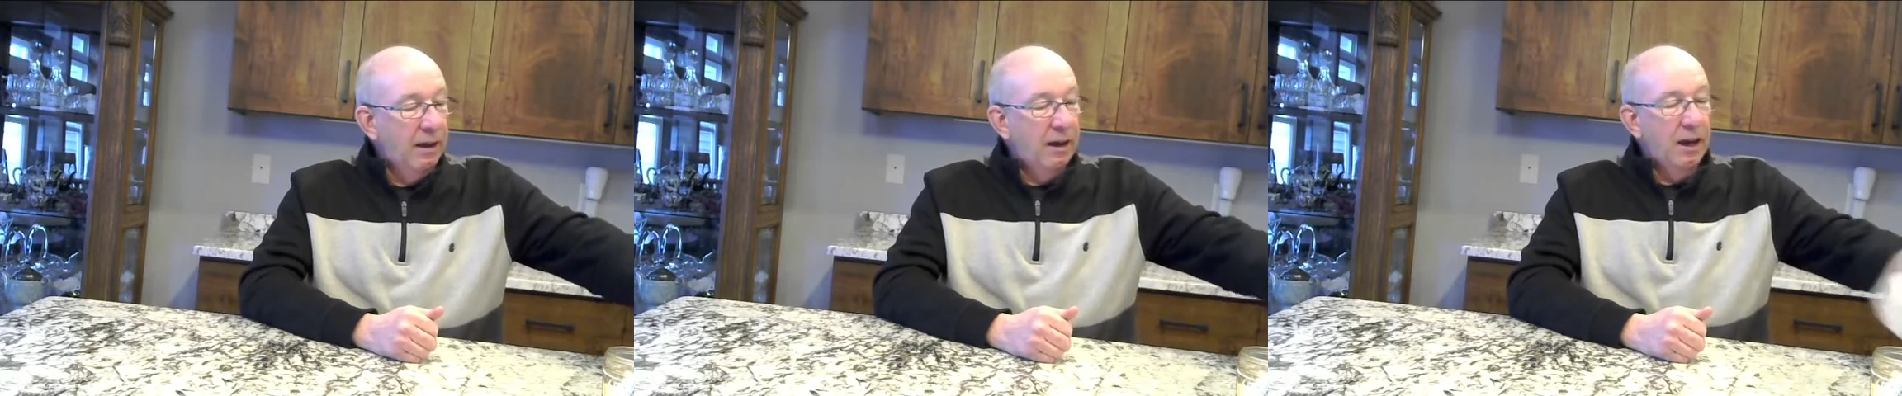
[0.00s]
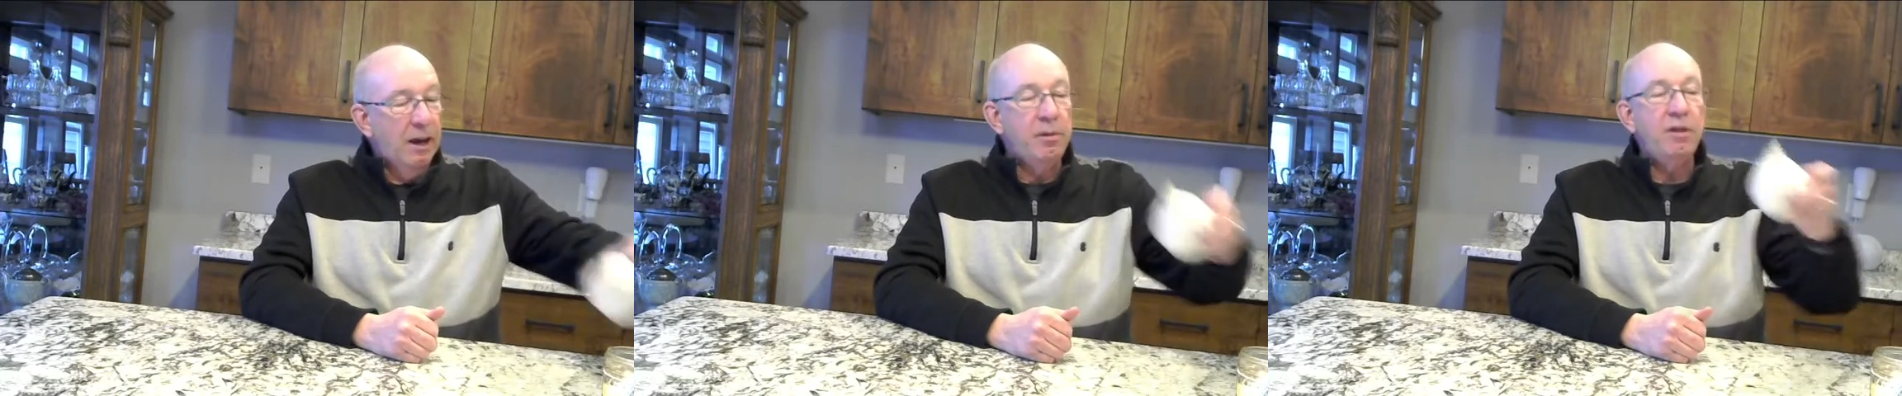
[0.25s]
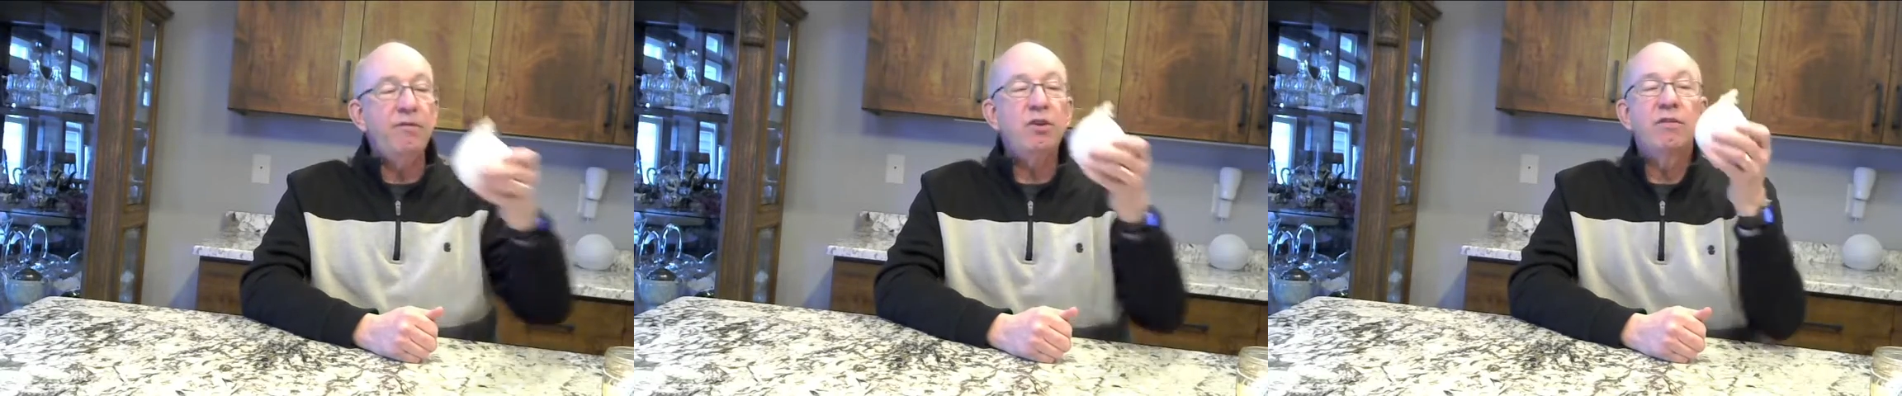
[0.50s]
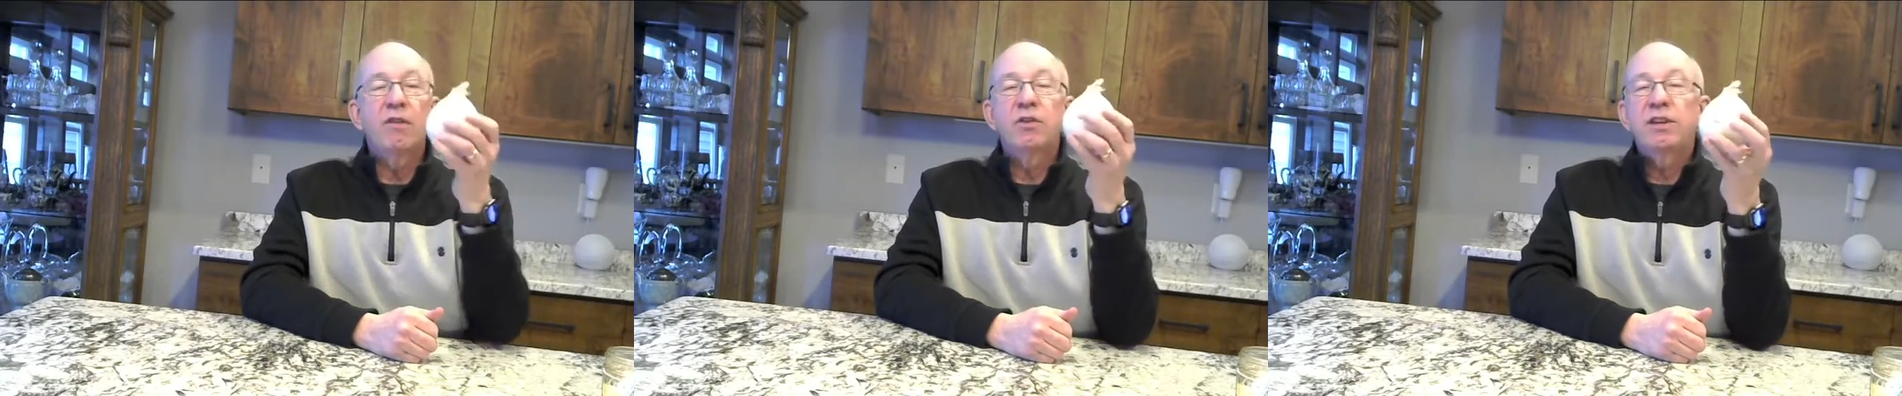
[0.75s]
How many of
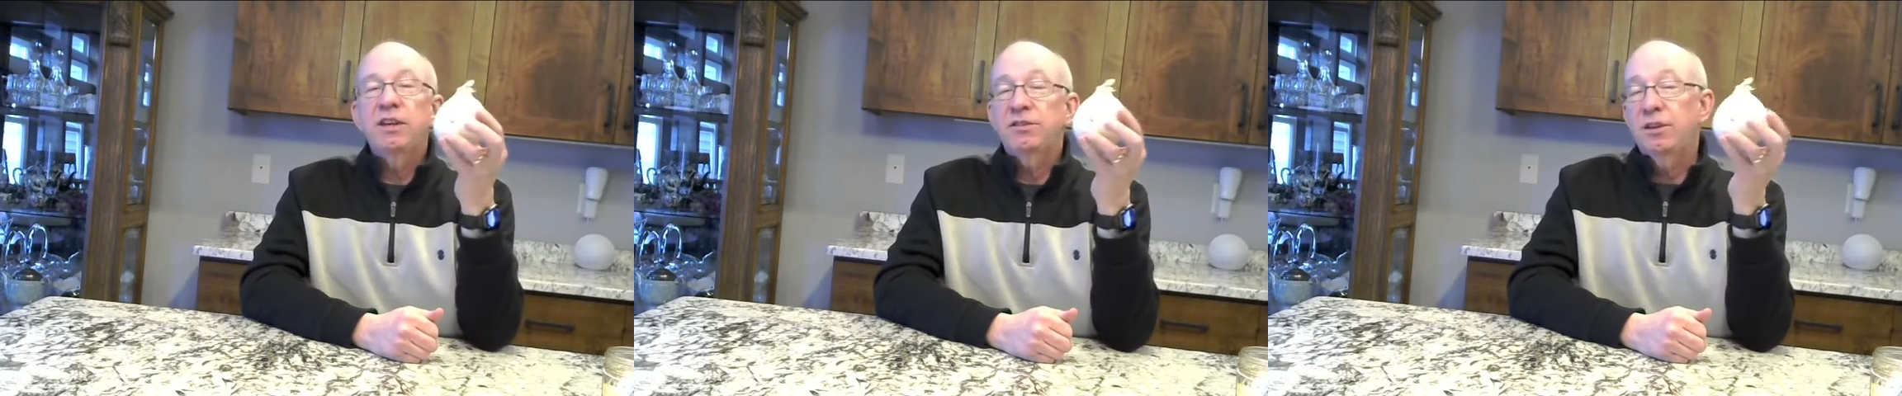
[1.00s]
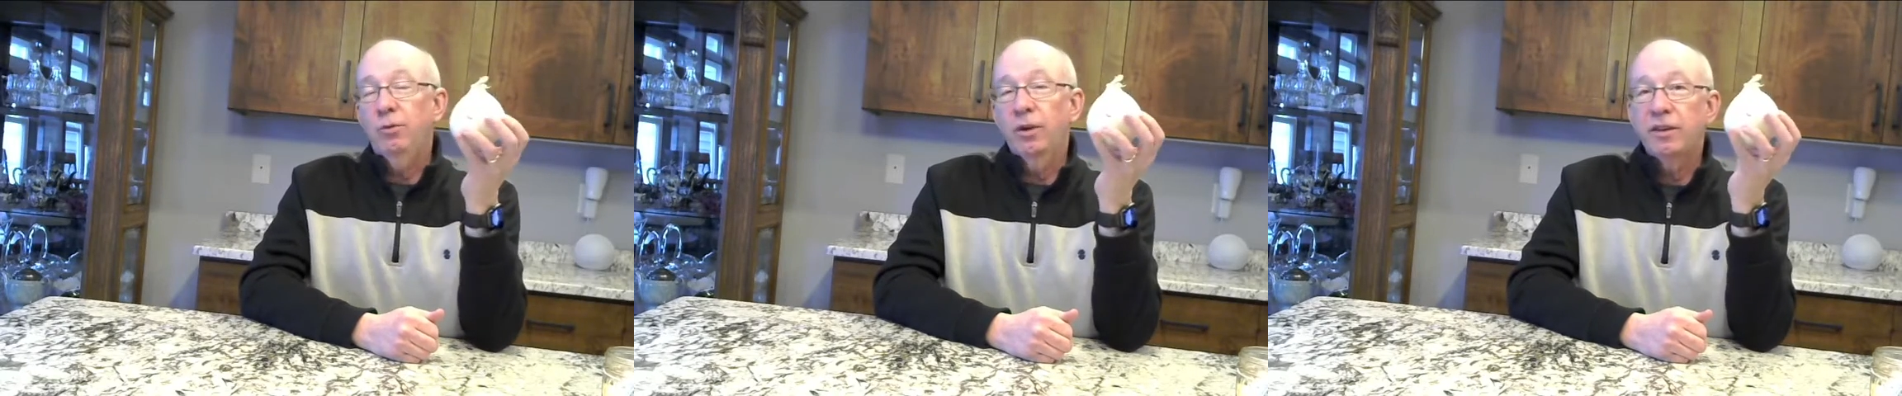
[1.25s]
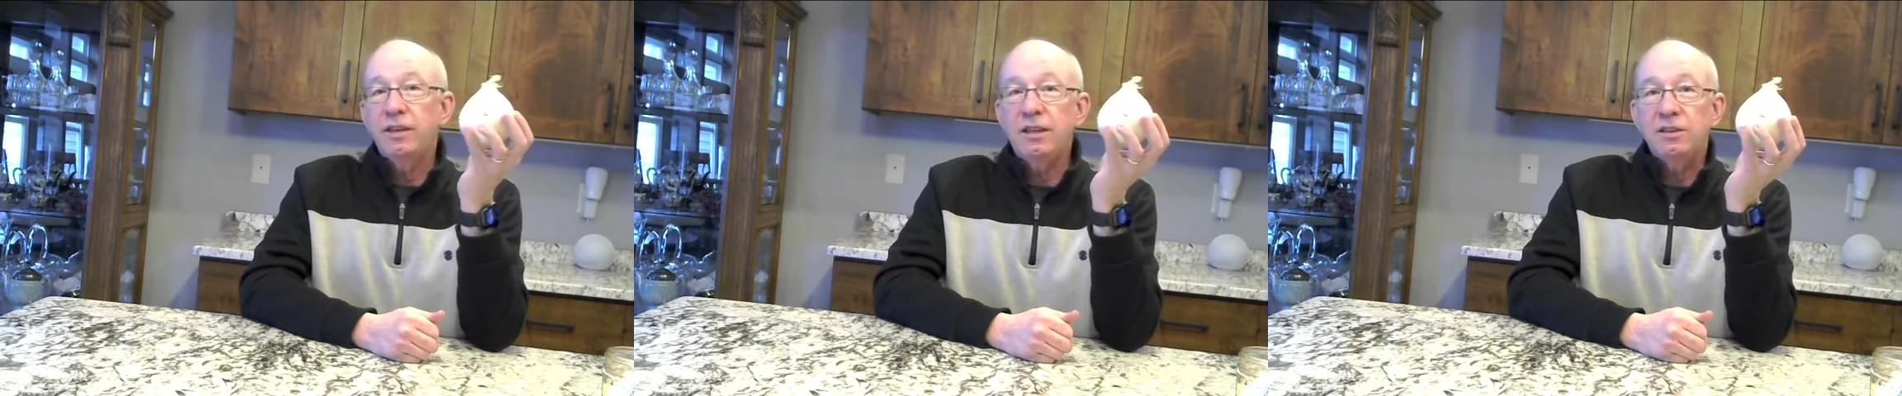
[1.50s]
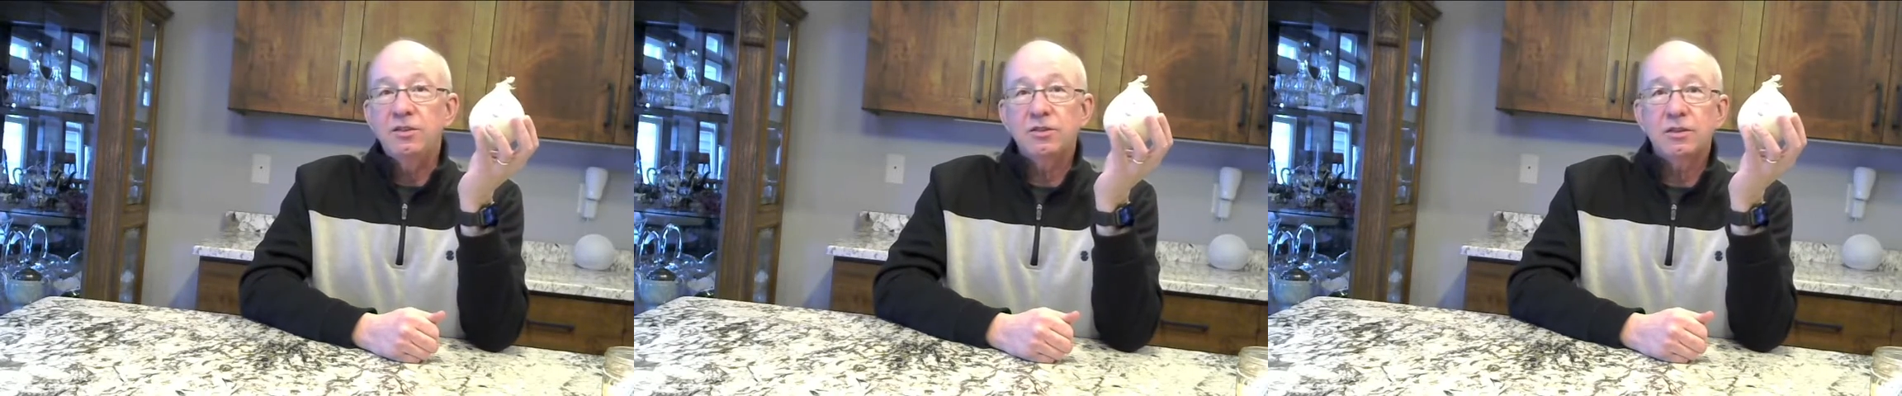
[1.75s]
you have ever tasted one of
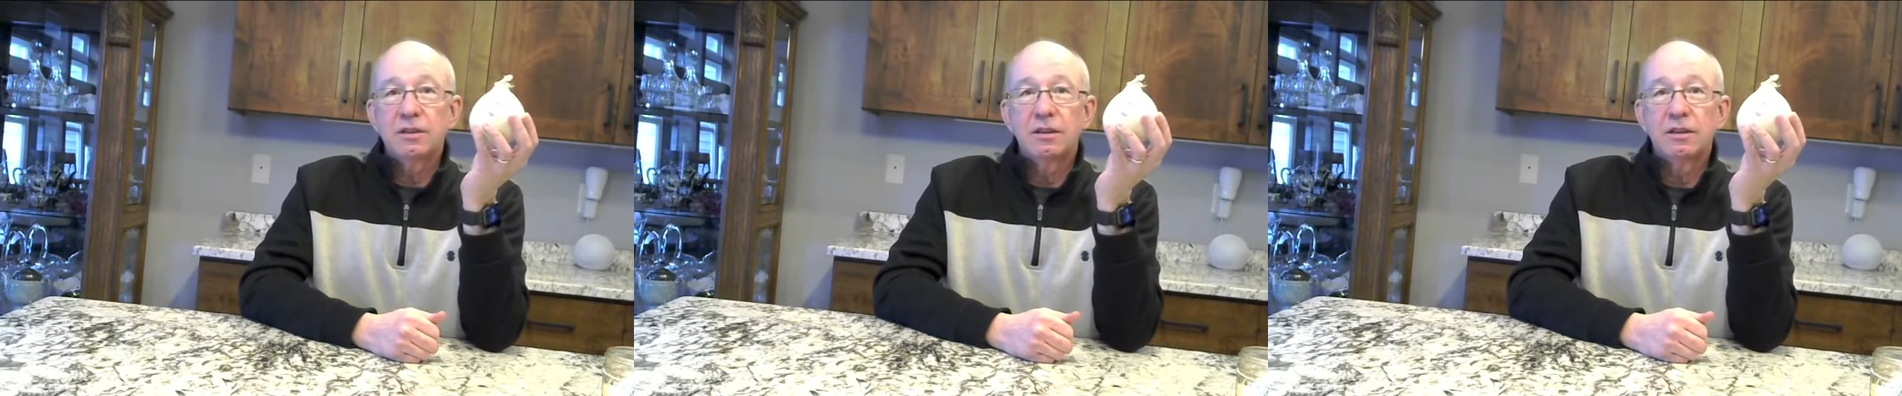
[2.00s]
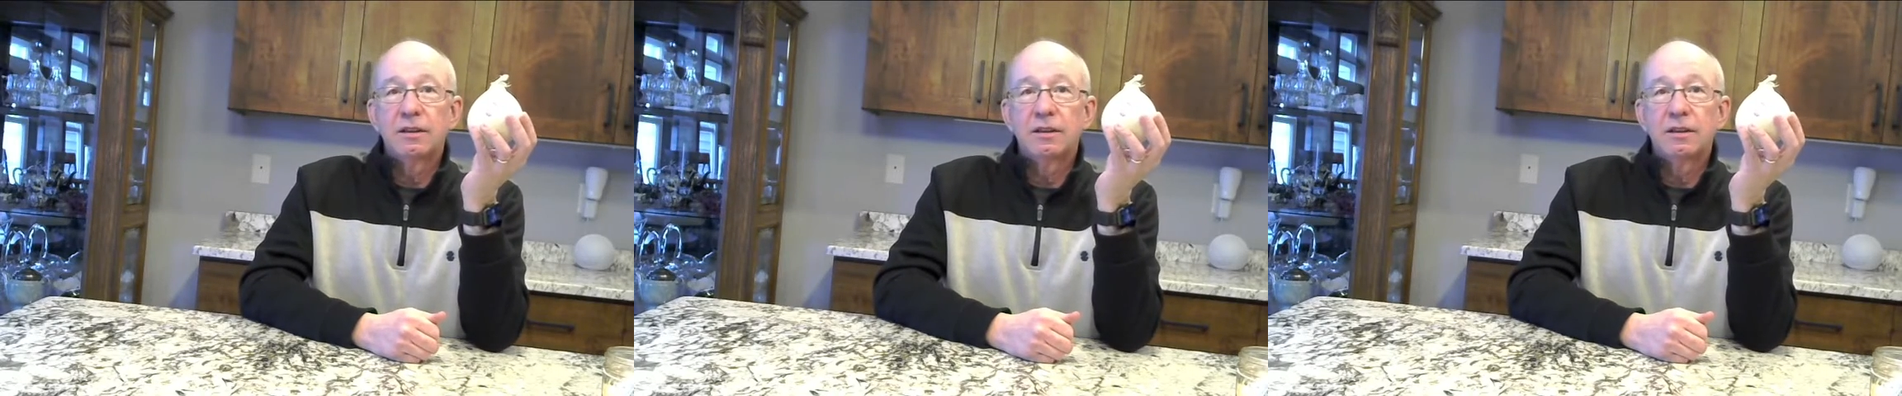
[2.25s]
these?